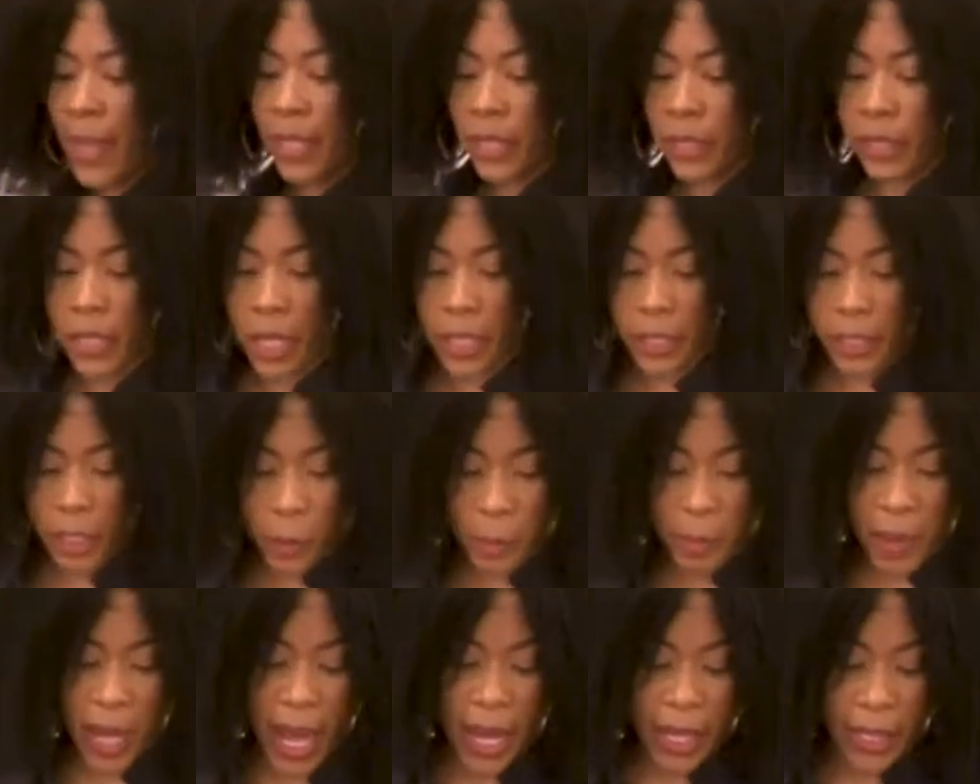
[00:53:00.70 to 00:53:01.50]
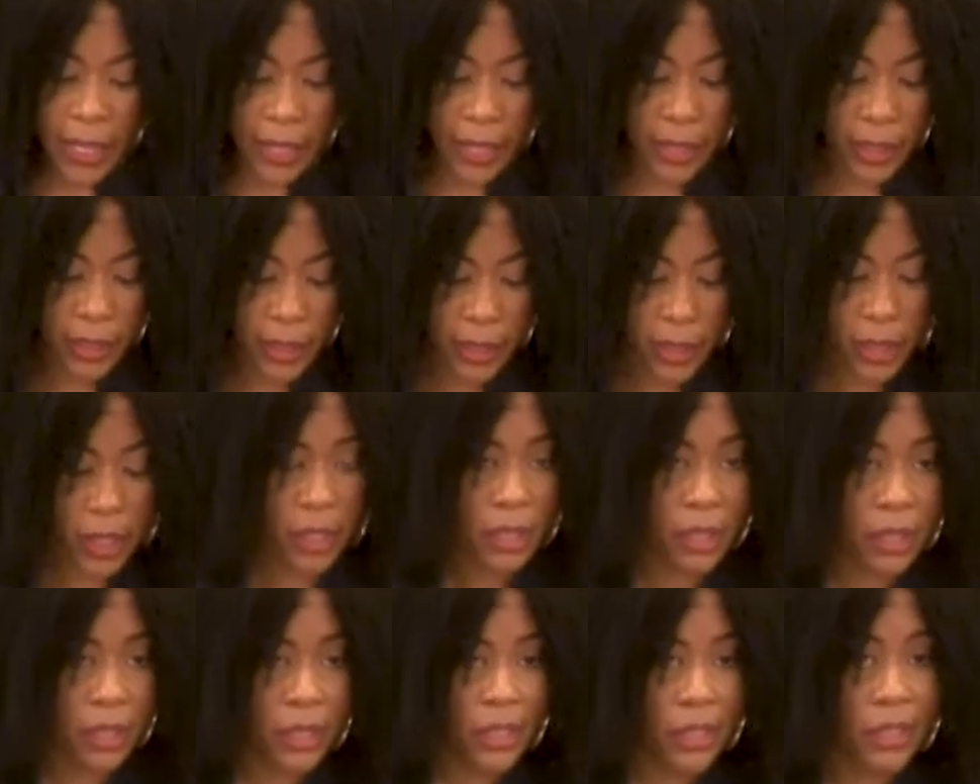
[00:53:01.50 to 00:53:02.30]
Tell somebody,
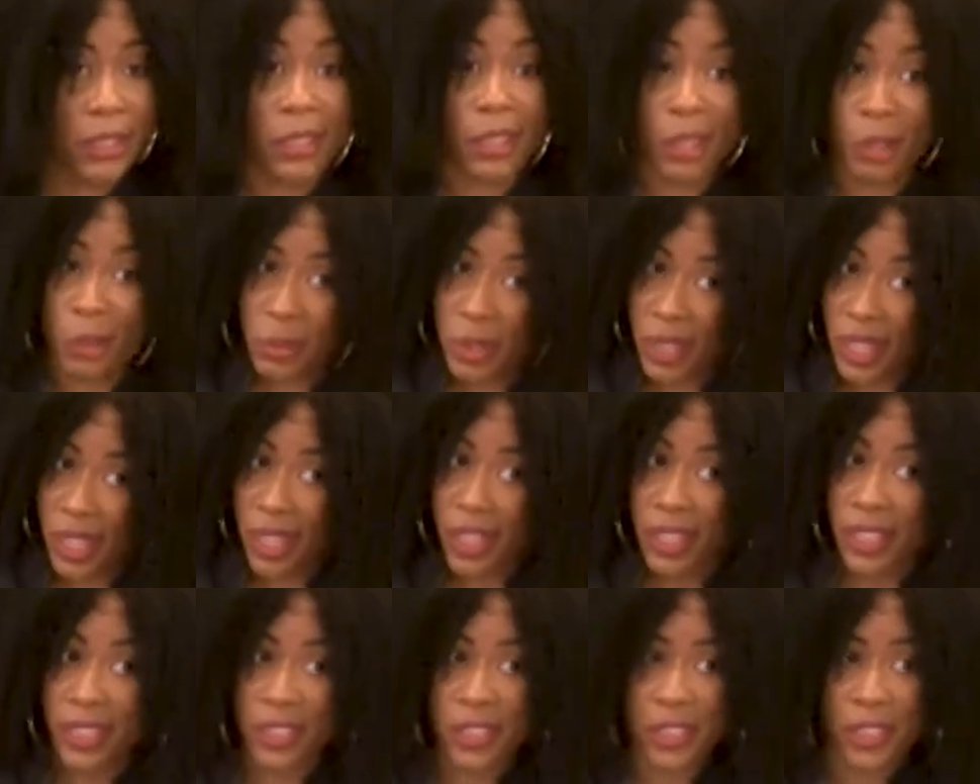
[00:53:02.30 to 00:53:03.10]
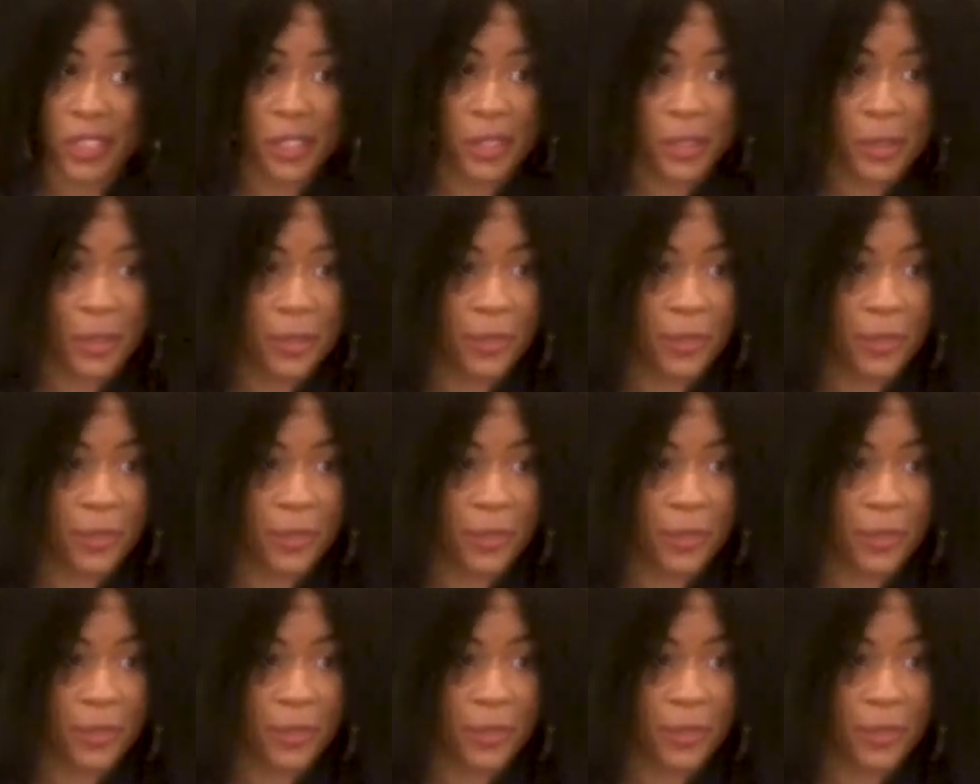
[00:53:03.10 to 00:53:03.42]
don't touch.